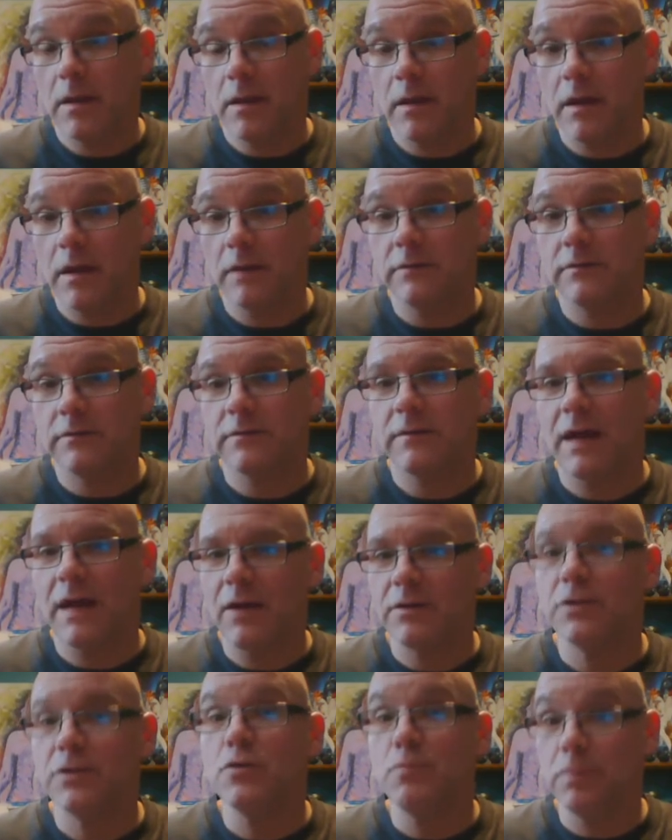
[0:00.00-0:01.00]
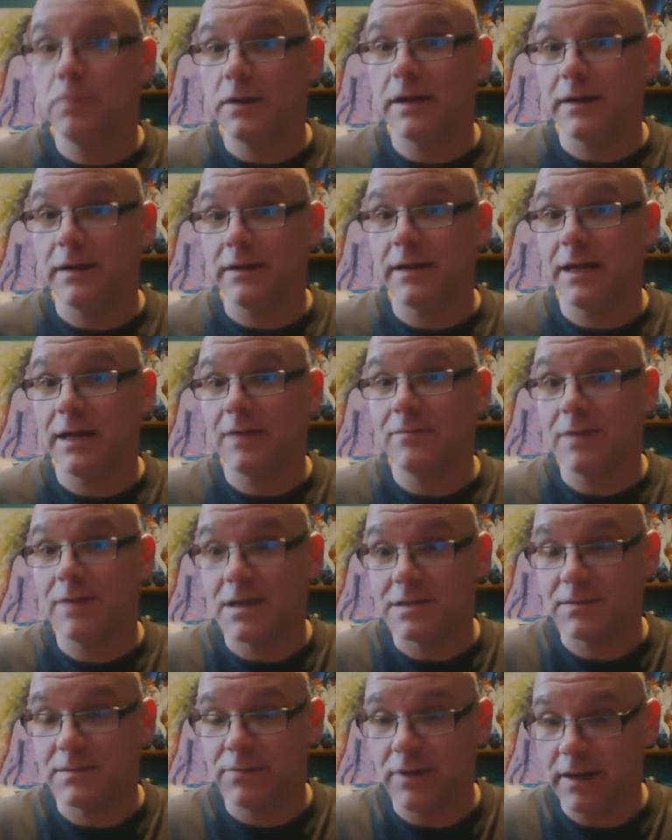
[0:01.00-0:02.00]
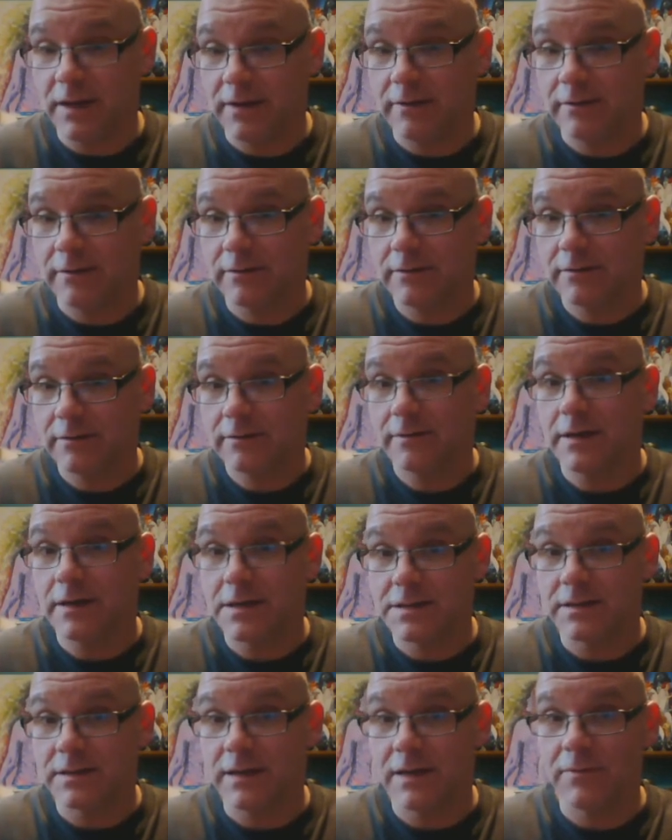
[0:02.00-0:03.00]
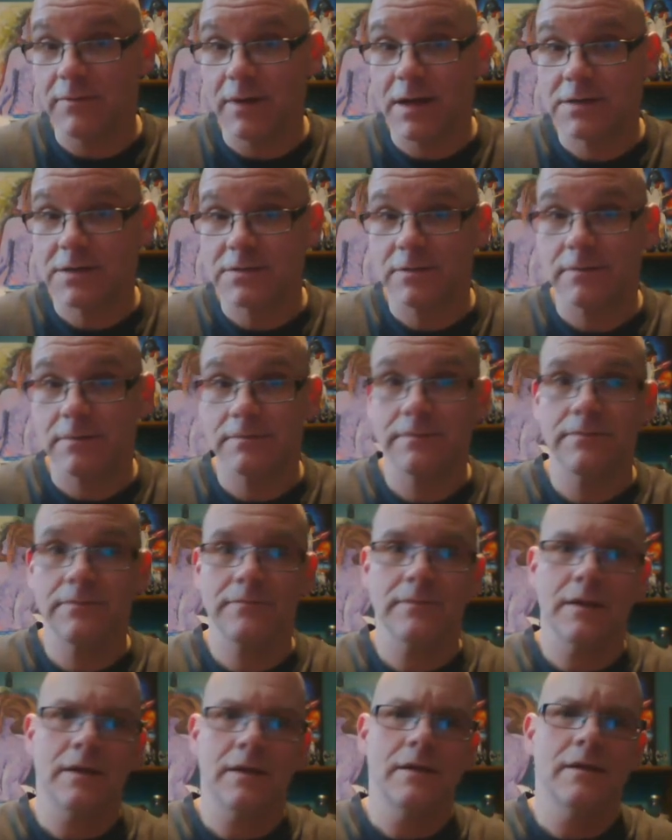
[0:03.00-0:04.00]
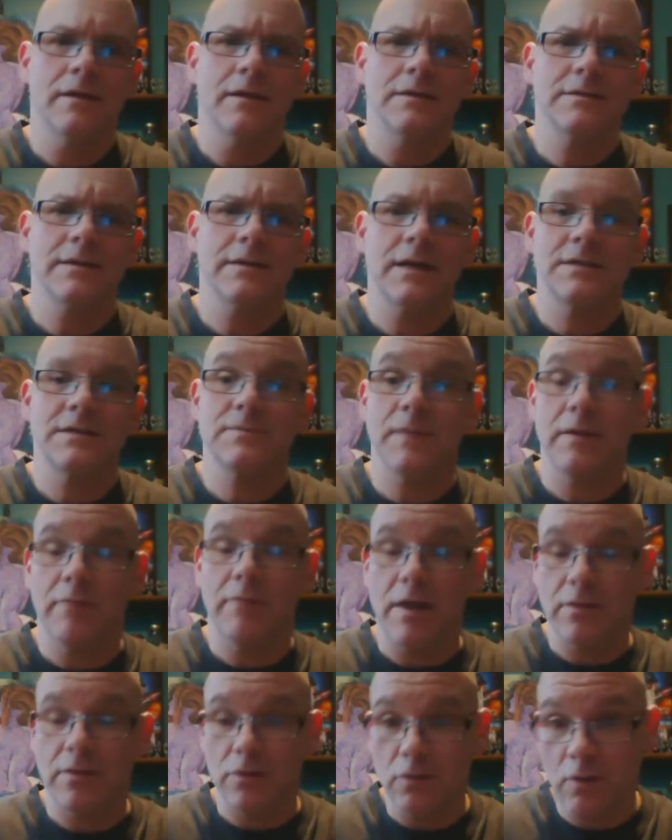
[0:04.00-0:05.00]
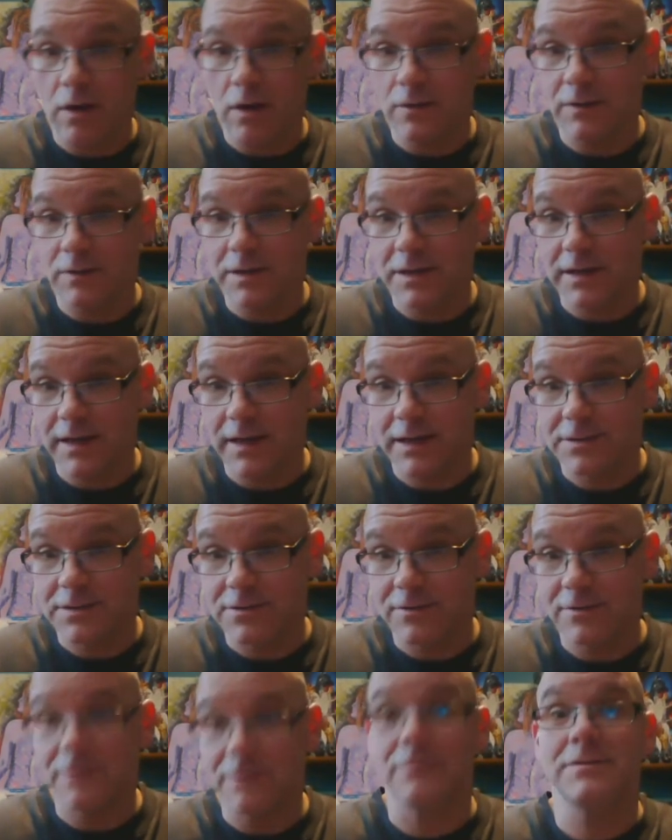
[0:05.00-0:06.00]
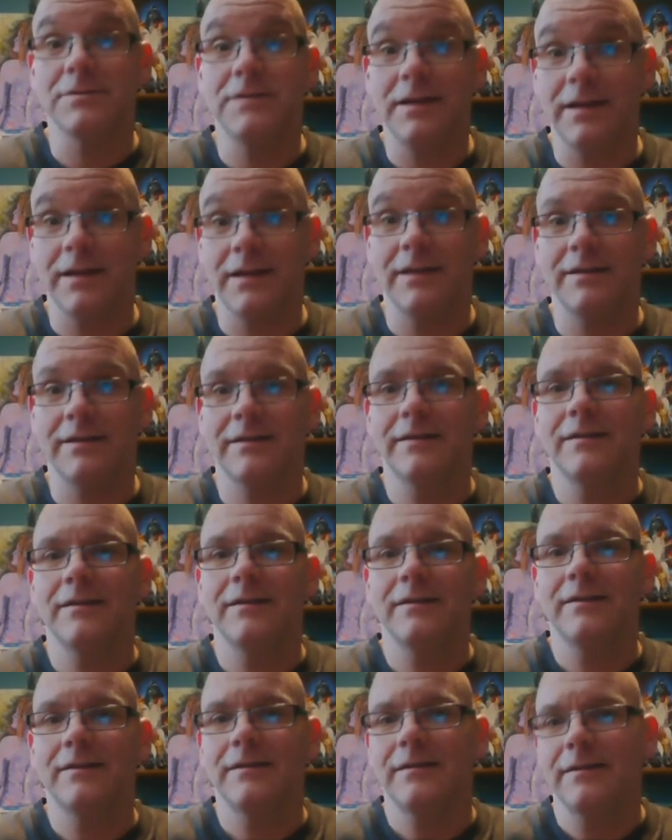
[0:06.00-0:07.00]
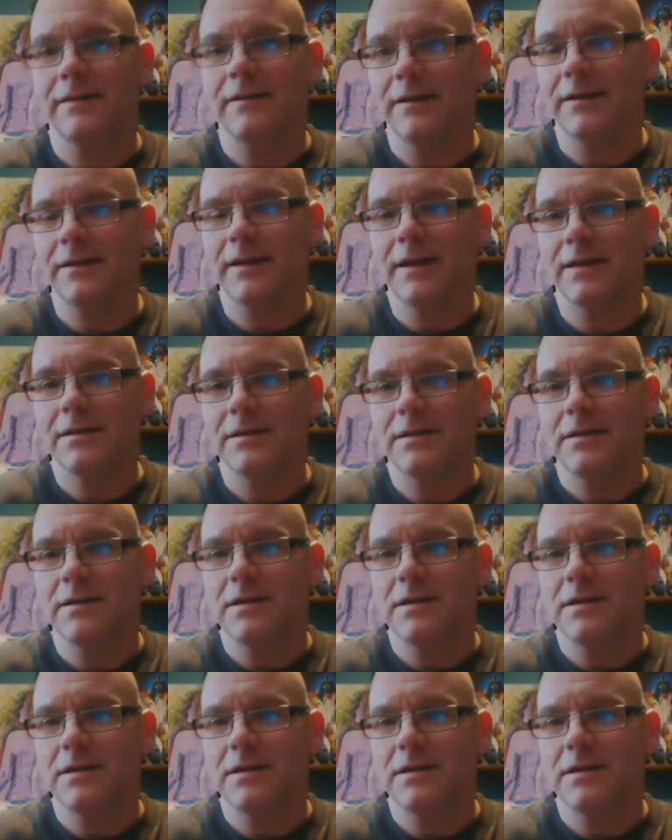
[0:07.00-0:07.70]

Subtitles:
It's how you play the game as a player and as a game master. So that's my rather long-winded answer or take on that.